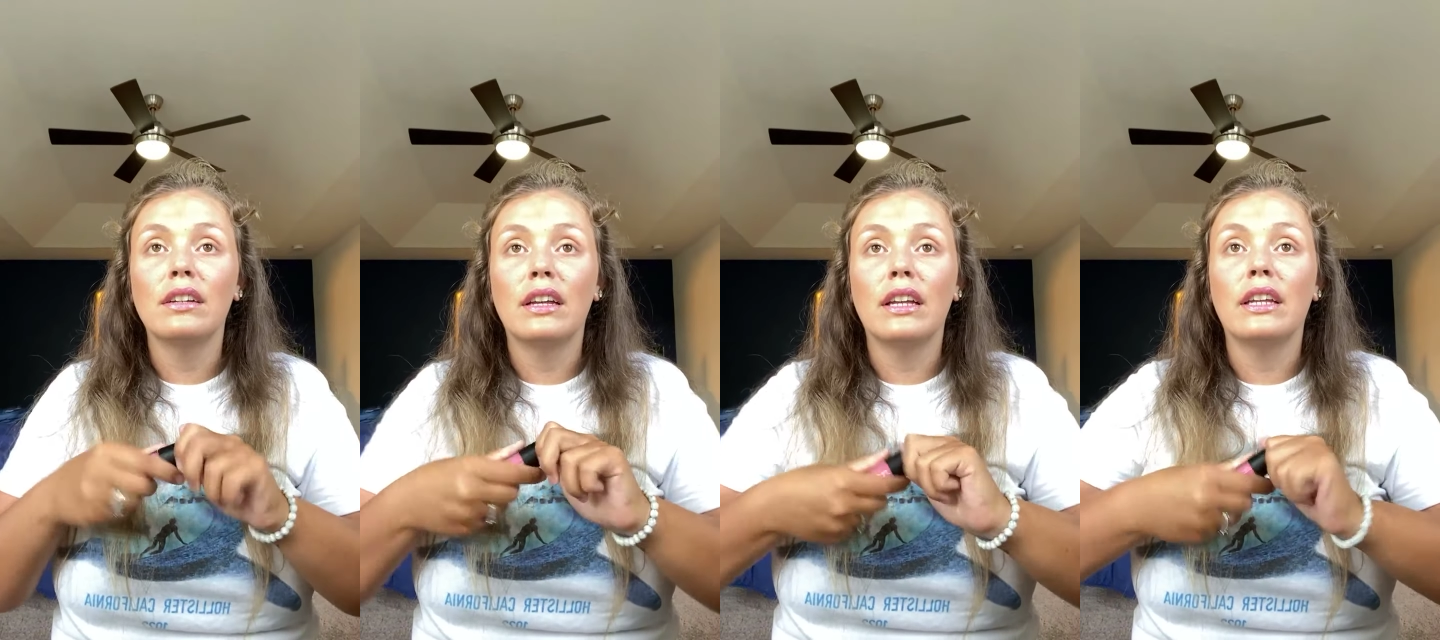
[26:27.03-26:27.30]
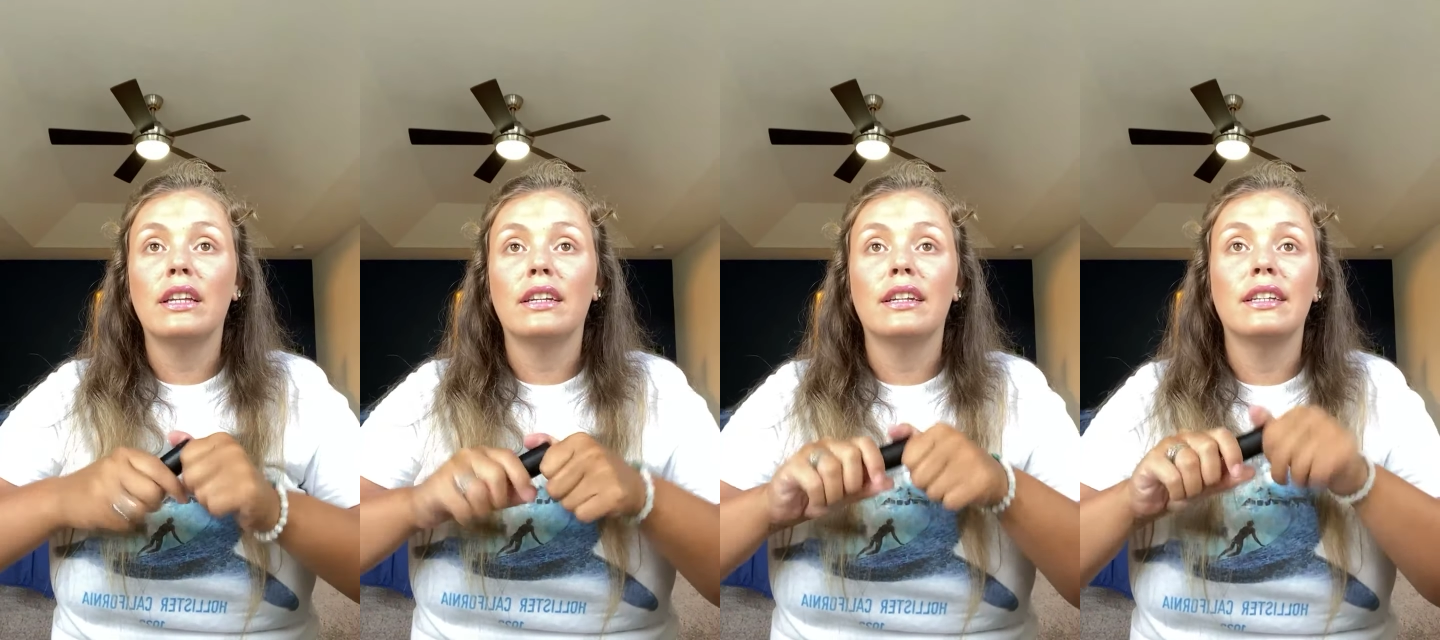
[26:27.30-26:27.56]

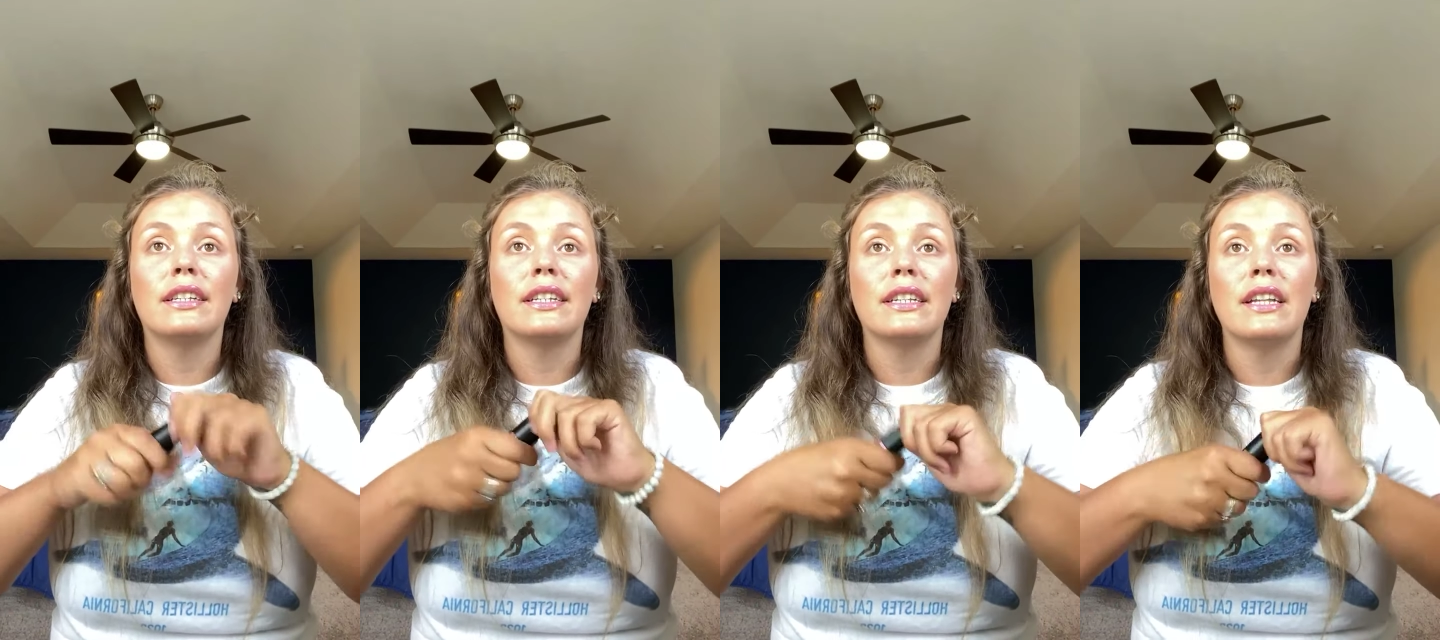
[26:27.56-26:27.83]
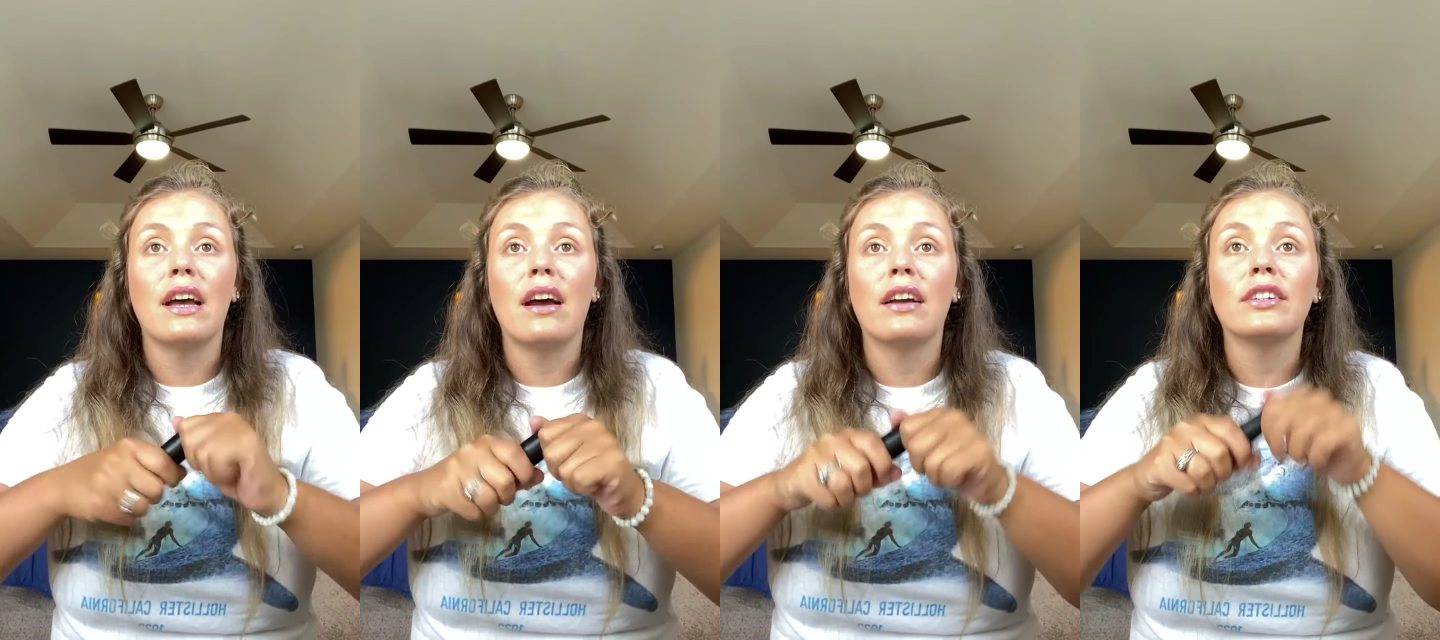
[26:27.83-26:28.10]
and it's
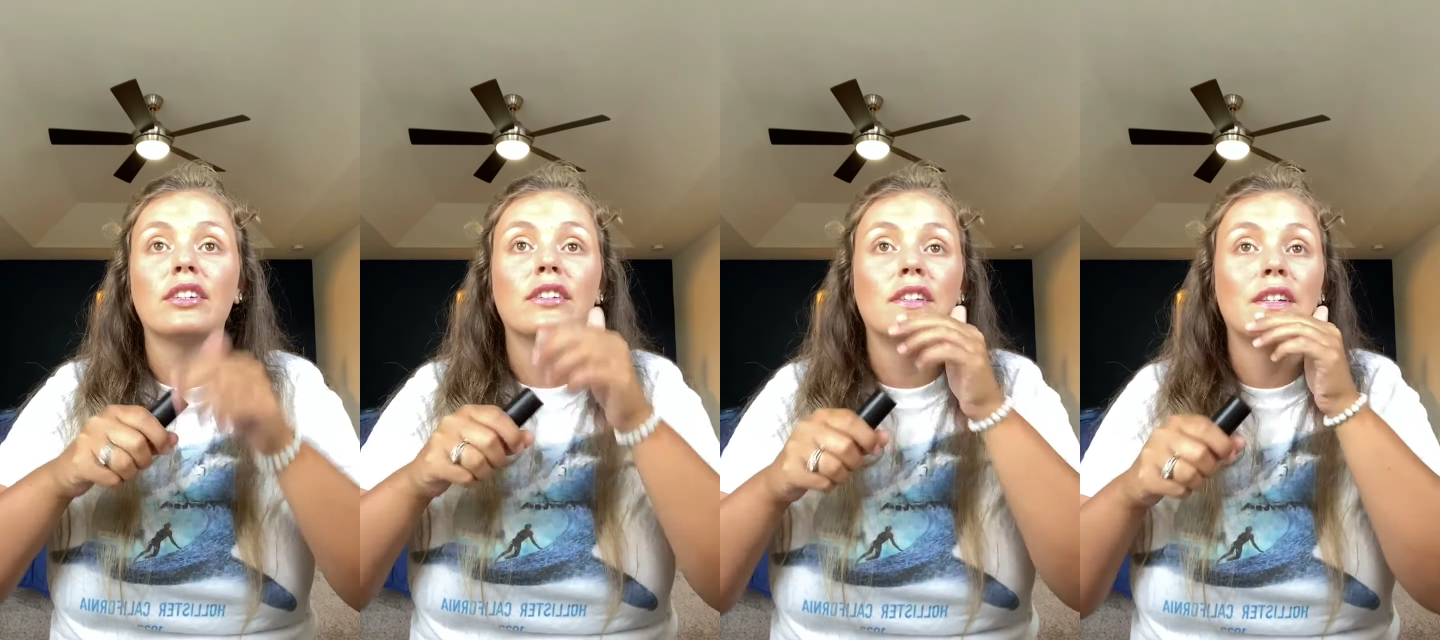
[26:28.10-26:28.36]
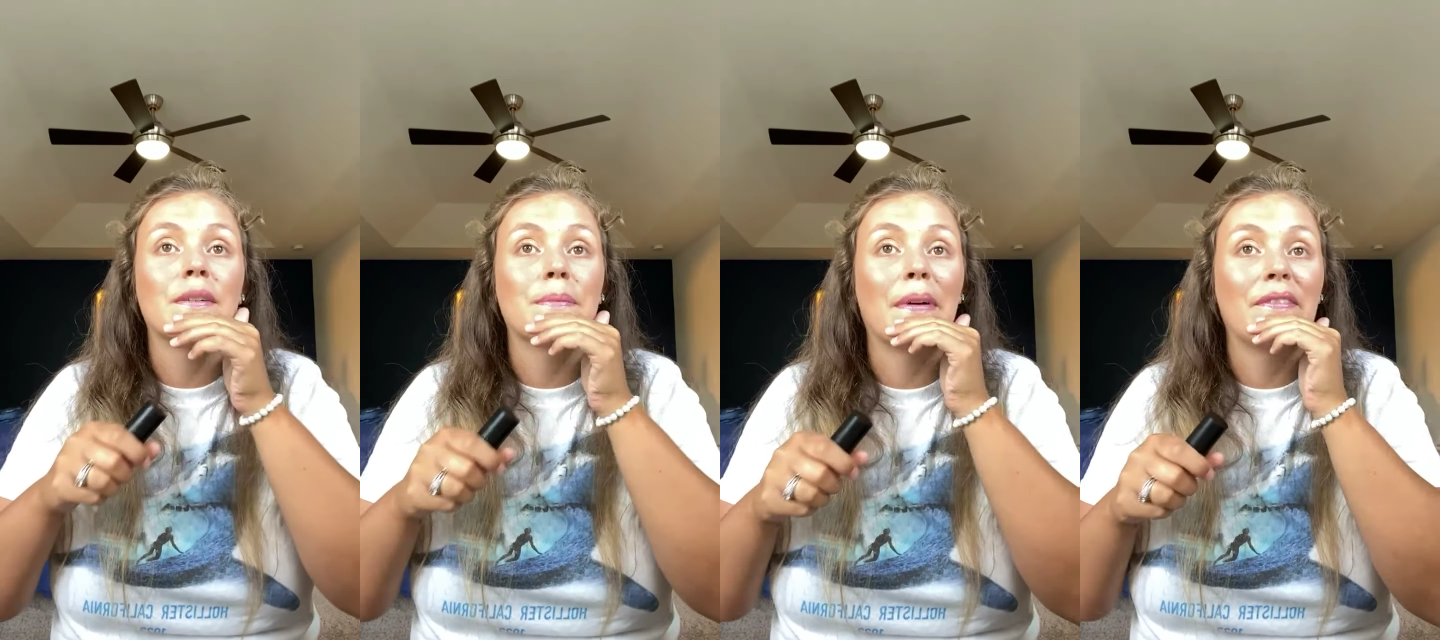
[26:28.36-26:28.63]
not, I should have
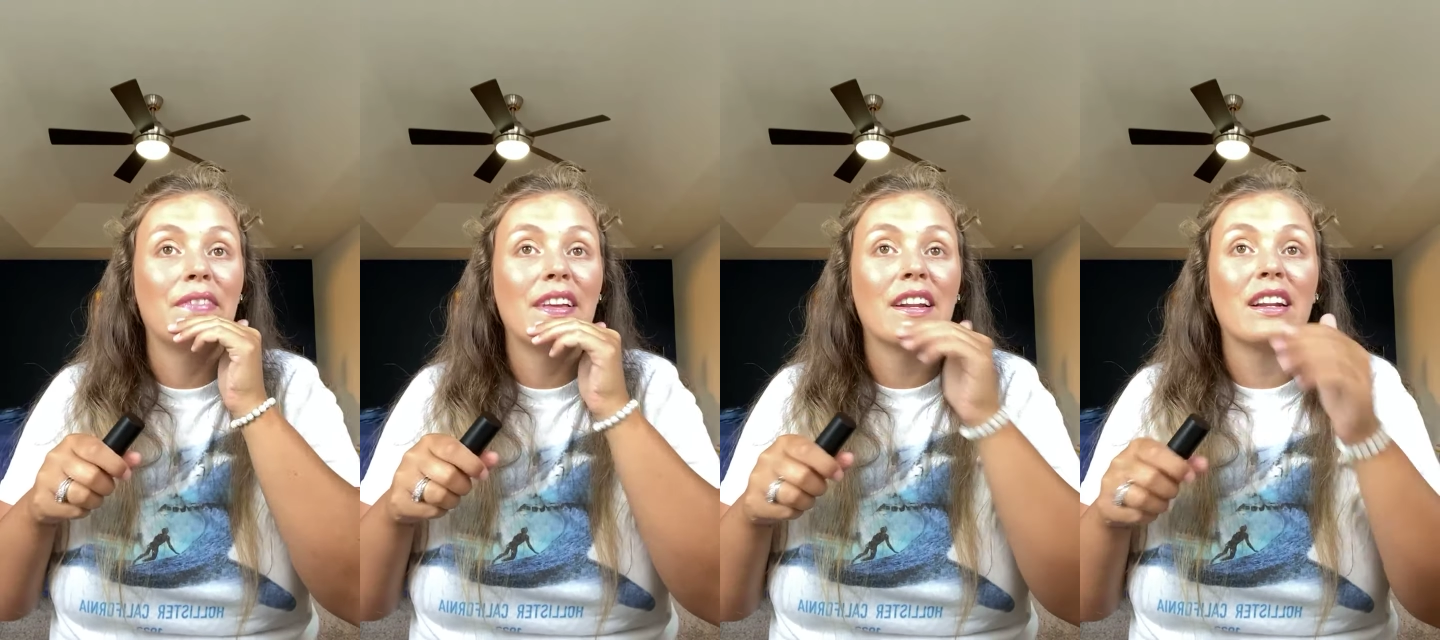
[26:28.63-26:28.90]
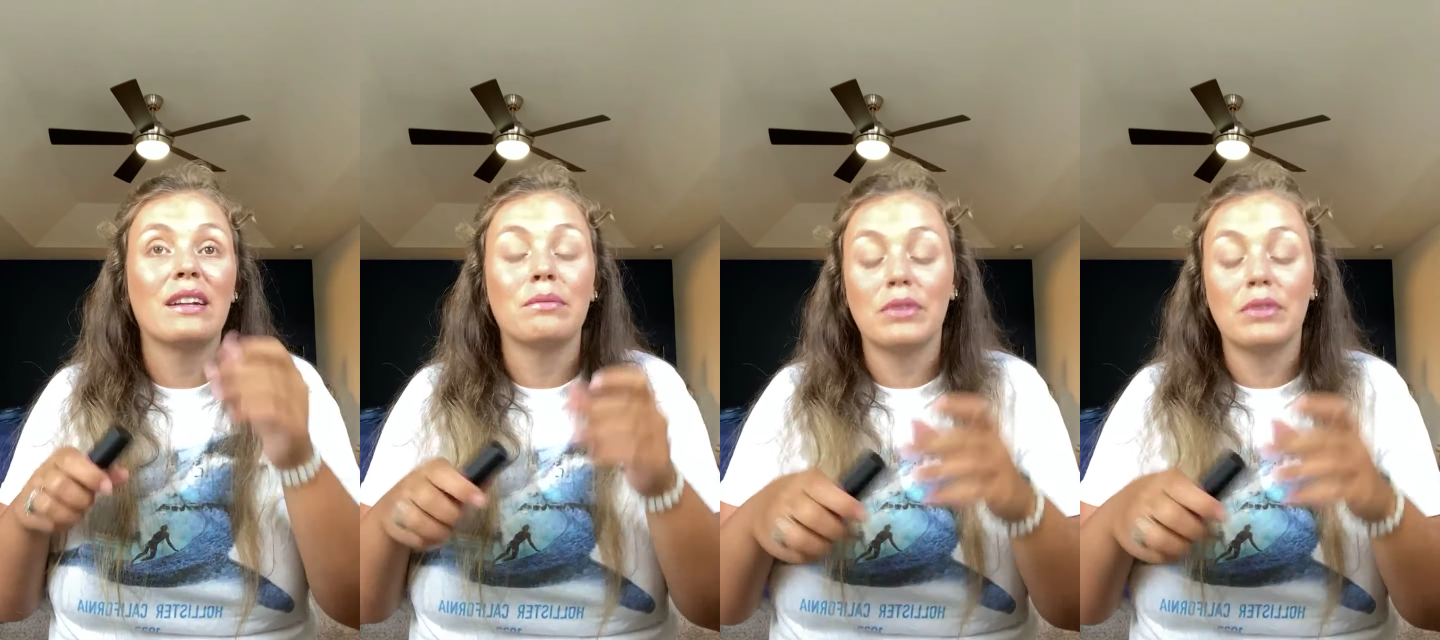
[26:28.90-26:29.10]
turned my fan on,